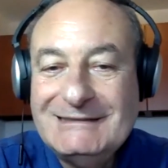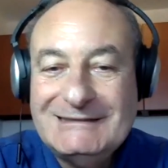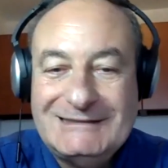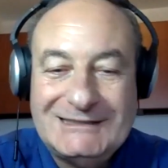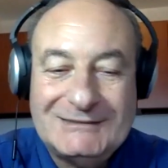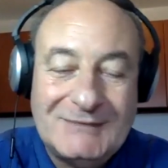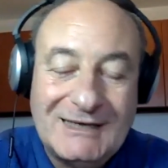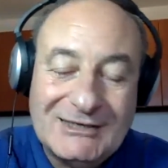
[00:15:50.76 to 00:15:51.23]

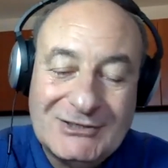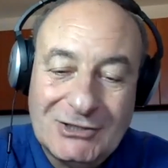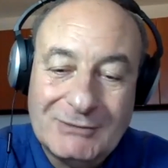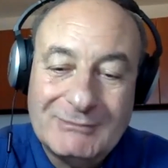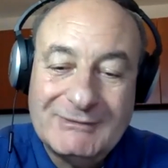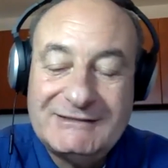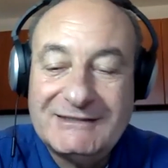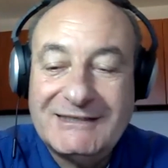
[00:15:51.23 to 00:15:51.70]
And my
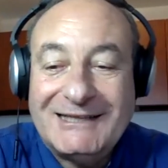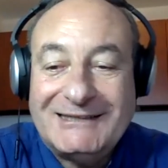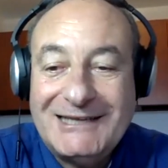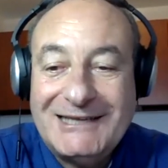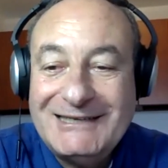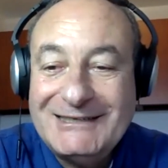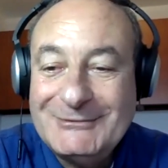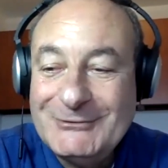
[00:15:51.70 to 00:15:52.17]
comment at the
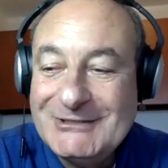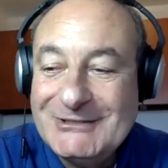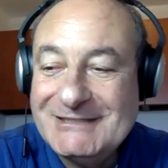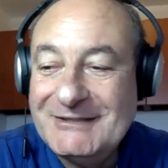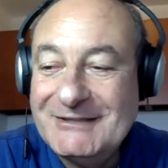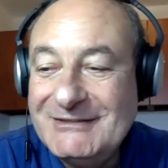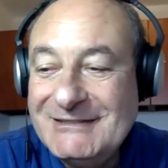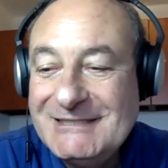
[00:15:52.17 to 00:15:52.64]
time was
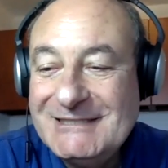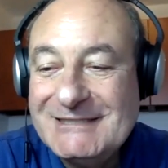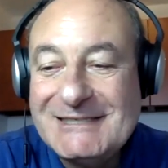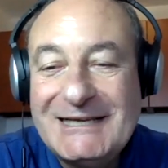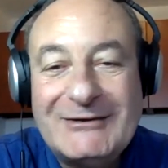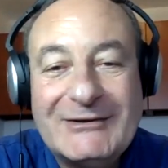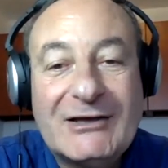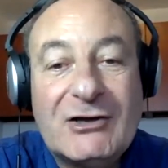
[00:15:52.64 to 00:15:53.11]
that this is
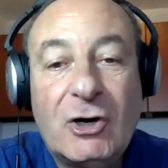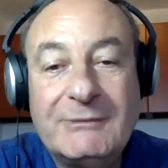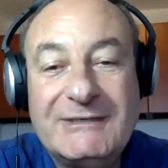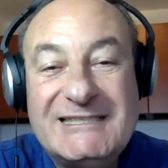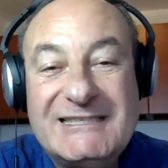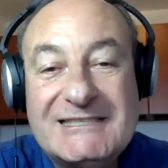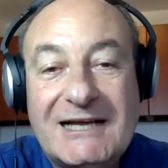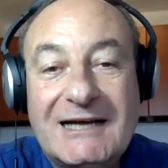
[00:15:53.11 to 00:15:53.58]
how a
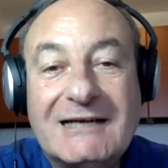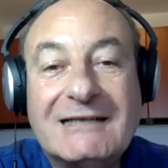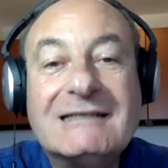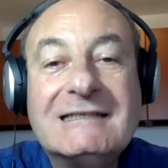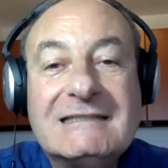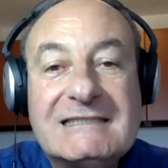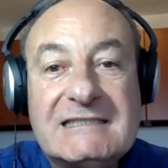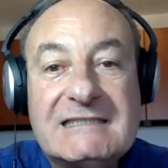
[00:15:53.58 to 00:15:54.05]
commissar
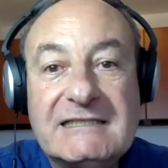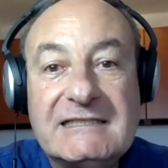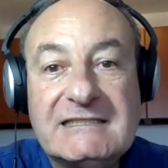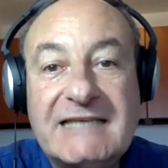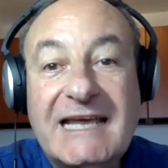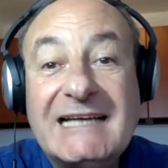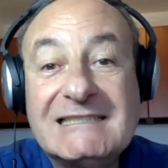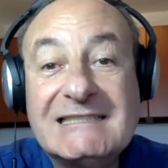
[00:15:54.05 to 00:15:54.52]
says
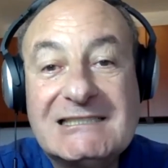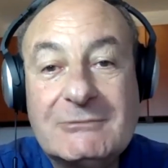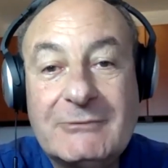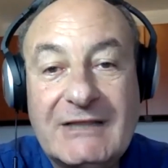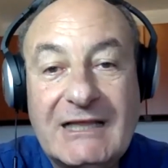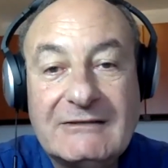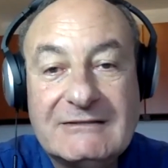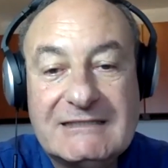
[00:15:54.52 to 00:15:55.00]
yes
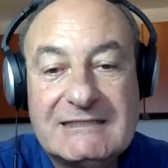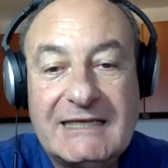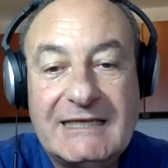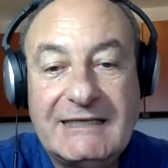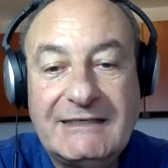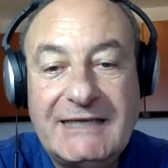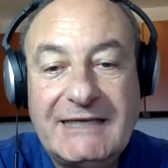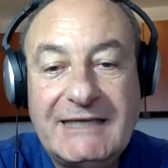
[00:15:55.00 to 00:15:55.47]
without
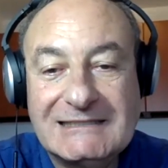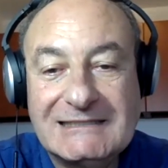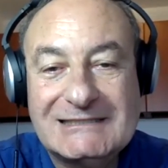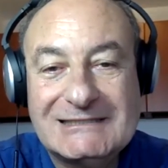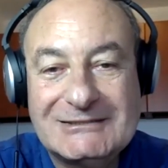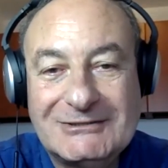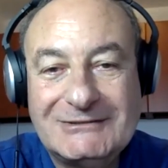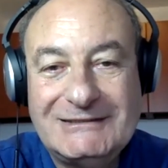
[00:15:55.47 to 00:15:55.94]
saying
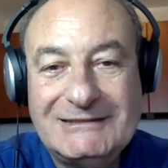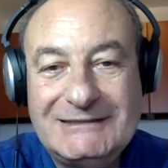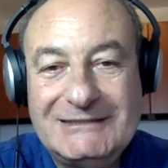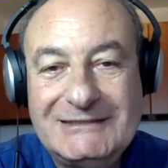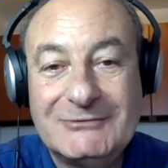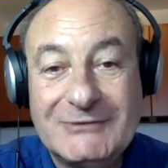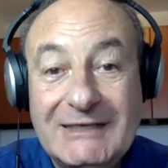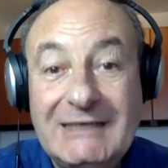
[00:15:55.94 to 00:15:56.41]
yes. No, he
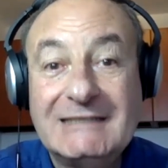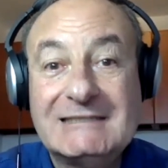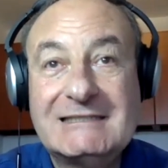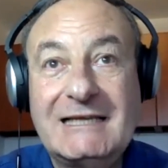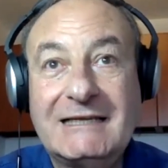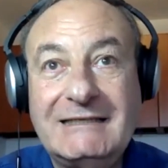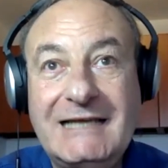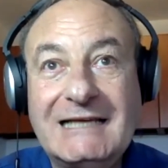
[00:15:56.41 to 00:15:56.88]
didn't really
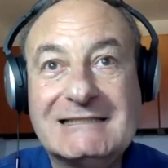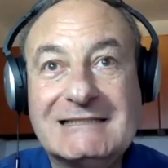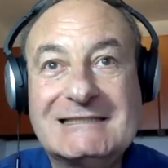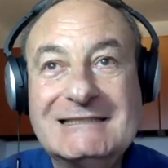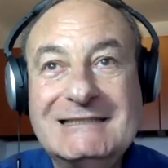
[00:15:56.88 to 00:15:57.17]
say yes.